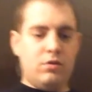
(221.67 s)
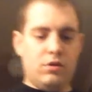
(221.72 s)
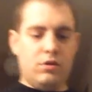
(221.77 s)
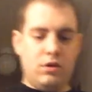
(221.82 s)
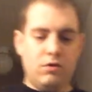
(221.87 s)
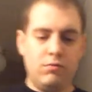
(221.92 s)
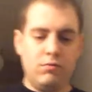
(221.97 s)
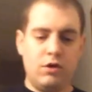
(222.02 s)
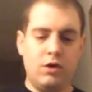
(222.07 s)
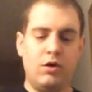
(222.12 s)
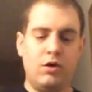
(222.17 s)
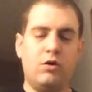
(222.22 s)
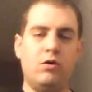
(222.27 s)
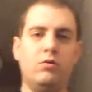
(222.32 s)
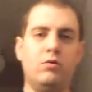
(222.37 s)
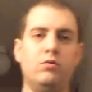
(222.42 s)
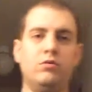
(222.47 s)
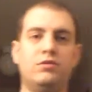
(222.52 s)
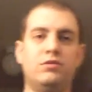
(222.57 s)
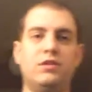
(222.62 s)
Here we
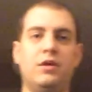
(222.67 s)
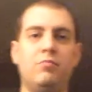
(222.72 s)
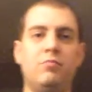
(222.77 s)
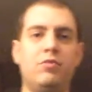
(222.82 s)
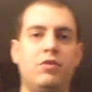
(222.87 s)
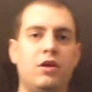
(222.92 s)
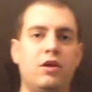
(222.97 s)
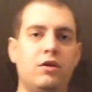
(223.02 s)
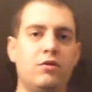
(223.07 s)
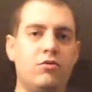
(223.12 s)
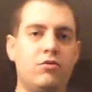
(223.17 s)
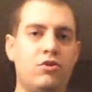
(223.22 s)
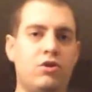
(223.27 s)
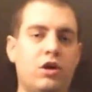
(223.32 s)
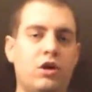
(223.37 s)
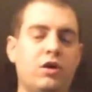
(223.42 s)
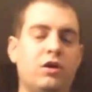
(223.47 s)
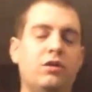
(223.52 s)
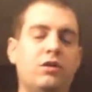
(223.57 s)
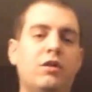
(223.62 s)
go. Same thing,
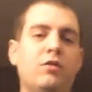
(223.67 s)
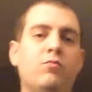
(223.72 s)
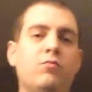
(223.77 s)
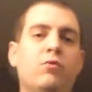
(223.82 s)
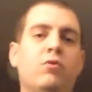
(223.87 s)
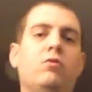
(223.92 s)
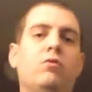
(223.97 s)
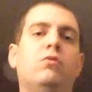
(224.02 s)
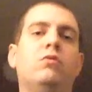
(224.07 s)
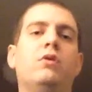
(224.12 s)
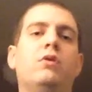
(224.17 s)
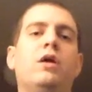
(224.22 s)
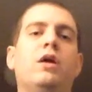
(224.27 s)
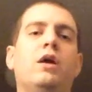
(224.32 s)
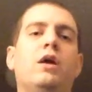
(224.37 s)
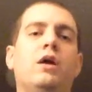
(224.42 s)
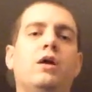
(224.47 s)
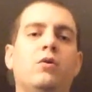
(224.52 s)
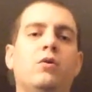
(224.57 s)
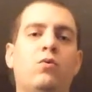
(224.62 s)
check and then roll.
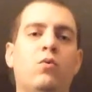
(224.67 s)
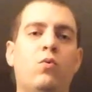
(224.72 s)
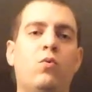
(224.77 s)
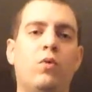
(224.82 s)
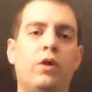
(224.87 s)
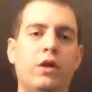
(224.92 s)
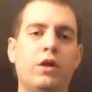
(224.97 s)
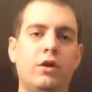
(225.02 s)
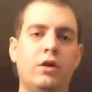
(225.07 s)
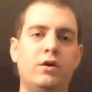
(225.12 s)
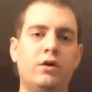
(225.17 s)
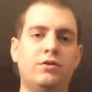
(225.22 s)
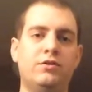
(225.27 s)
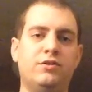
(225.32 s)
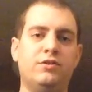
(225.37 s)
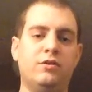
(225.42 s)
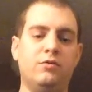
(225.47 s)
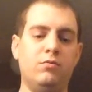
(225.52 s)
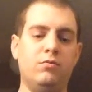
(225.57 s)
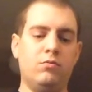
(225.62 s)
And 1,
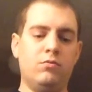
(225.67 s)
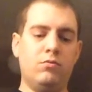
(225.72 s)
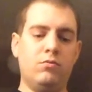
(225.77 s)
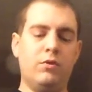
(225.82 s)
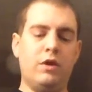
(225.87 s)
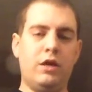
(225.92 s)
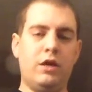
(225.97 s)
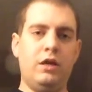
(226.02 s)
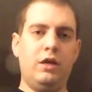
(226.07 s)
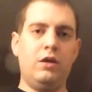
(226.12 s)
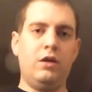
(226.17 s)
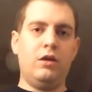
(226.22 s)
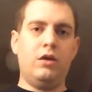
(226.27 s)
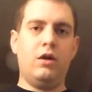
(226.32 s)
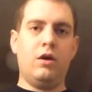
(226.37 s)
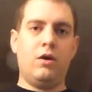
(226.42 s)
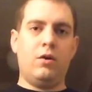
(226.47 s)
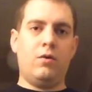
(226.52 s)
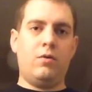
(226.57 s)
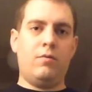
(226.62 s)
2, ready,
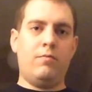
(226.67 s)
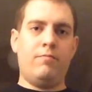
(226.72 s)
go.